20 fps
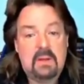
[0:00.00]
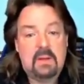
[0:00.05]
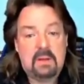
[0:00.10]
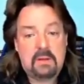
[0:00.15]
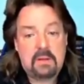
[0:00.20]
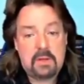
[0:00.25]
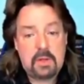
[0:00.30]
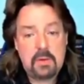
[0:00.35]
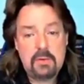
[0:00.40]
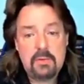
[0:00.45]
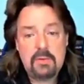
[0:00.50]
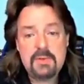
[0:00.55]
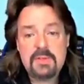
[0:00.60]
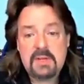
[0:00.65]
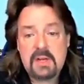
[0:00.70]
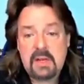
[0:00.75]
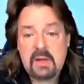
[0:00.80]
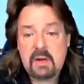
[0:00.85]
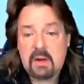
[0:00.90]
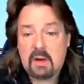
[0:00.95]
Used
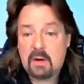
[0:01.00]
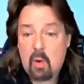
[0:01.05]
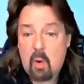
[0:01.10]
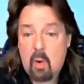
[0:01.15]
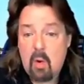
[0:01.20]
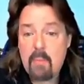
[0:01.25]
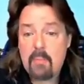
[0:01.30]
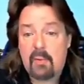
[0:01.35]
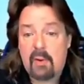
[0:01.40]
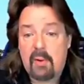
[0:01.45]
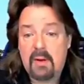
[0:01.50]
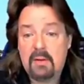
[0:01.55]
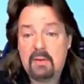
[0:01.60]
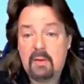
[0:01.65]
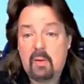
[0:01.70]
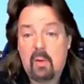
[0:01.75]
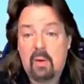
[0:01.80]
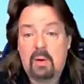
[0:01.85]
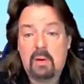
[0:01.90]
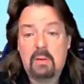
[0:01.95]
in a corporate
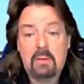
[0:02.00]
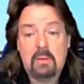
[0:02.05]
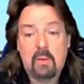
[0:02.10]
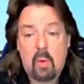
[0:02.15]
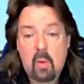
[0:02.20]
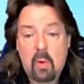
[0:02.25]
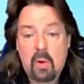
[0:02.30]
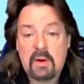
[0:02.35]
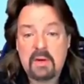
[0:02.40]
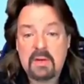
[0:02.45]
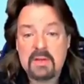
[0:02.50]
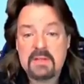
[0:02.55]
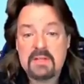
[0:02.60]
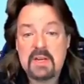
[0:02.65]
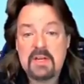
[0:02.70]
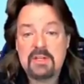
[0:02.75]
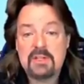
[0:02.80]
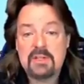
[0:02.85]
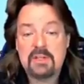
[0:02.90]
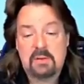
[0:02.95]
or
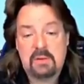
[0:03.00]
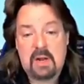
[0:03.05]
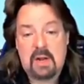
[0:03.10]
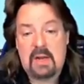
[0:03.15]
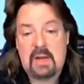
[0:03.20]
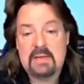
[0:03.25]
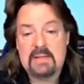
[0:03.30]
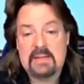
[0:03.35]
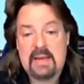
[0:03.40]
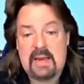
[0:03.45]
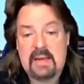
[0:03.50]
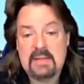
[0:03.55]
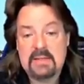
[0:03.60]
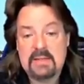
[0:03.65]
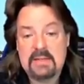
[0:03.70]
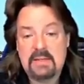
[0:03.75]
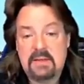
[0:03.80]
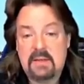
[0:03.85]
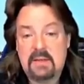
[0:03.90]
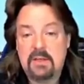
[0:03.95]
organizational
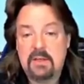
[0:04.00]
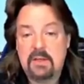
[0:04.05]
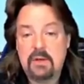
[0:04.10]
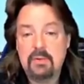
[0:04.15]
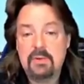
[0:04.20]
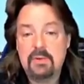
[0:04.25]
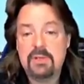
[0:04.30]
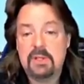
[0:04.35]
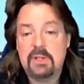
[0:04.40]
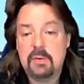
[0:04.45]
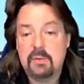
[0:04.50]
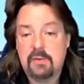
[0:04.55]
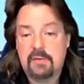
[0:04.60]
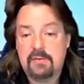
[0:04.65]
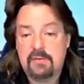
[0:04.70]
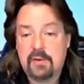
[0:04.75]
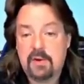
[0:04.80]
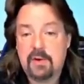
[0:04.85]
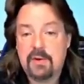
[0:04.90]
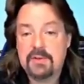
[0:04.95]
context, it usually
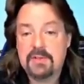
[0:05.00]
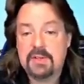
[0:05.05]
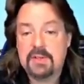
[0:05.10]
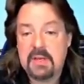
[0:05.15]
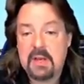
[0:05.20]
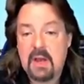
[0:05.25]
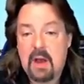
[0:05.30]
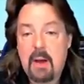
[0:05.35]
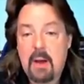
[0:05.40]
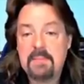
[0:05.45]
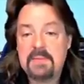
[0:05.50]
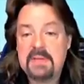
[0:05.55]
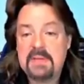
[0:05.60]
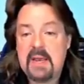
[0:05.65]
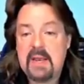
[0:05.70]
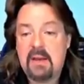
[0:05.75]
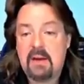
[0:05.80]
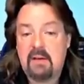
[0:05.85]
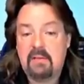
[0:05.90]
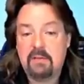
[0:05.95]
refers to the
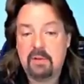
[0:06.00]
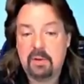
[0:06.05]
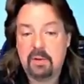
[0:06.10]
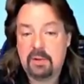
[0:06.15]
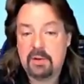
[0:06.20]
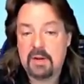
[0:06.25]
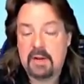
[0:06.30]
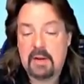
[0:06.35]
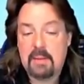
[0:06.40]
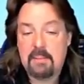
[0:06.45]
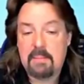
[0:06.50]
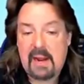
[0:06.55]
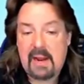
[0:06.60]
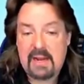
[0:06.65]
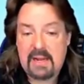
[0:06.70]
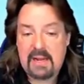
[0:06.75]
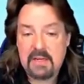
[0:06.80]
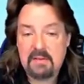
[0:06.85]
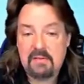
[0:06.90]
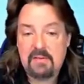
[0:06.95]
uptake of learning by
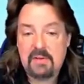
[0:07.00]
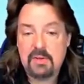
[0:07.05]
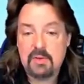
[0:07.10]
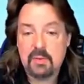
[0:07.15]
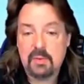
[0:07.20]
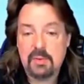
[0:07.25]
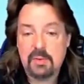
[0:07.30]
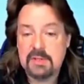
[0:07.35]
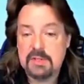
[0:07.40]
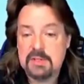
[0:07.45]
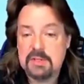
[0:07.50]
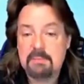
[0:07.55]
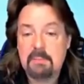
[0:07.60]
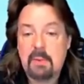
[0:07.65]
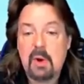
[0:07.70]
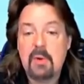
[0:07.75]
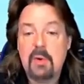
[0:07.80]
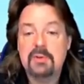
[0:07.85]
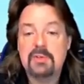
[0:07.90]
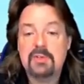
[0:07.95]
individuals
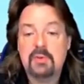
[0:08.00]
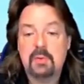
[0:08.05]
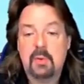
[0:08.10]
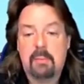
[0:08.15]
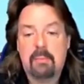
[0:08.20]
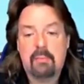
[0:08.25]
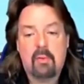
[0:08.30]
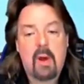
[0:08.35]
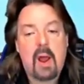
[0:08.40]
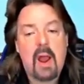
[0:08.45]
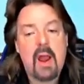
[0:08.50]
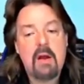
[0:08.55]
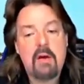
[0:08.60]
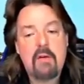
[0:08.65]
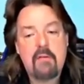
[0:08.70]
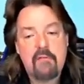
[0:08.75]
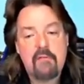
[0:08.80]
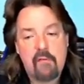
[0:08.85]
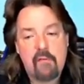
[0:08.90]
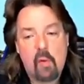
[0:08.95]
exposed to a prior
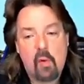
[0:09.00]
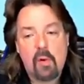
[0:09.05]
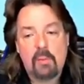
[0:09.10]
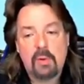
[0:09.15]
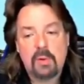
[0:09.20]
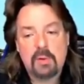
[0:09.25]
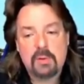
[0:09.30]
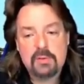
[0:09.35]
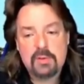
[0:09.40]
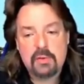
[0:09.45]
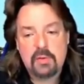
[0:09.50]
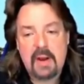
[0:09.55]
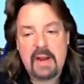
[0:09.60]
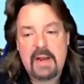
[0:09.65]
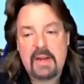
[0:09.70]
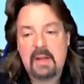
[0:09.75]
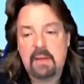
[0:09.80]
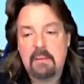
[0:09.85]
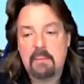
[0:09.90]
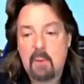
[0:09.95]
formal
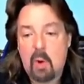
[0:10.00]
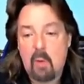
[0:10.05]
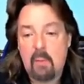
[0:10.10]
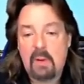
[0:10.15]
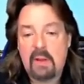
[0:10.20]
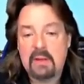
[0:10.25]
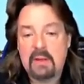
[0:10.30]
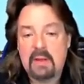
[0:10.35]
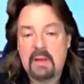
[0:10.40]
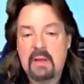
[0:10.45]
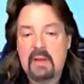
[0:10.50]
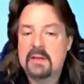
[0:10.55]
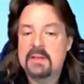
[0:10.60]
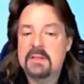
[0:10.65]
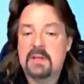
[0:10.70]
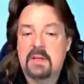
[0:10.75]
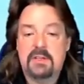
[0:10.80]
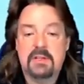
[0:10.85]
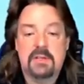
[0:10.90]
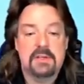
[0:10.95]
training moment,
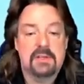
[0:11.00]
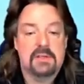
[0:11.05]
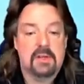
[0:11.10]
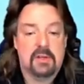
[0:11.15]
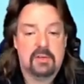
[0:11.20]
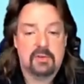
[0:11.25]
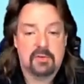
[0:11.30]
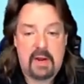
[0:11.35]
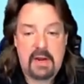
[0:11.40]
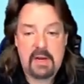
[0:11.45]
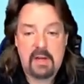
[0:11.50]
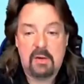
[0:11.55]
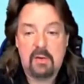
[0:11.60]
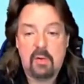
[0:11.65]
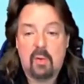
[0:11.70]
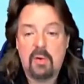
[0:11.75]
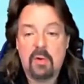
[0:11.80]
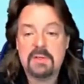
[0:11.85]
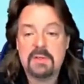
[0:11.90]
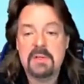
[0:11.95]
such as a training
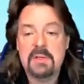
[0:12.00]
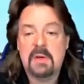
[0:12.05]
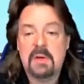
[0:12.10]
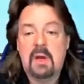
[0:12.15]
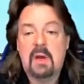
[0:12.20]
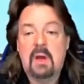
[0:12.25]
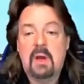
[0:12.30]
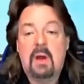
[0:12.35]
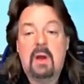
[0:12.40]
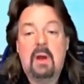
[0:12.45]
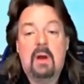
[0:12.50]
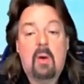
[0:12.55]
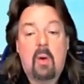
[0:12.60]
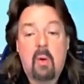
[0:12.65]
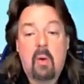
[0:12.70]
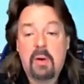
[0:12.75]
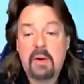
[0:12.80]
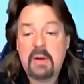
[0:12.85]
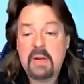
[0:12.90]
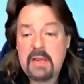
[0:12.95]
course,
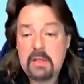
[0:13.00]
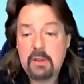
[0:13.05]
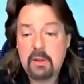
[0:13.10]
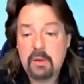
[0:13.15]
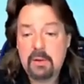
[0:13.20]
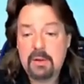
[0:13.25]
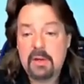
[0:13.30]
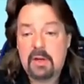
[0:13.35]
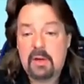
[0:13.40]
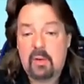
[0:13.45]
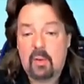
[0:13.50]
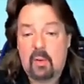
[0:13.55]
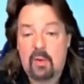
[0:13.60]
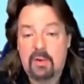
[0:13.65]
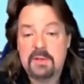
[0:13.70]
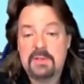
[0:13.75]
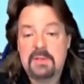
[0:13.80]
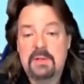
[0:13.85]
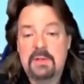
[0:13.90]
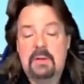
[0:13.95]
or an e-learning
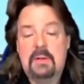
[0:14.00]
course.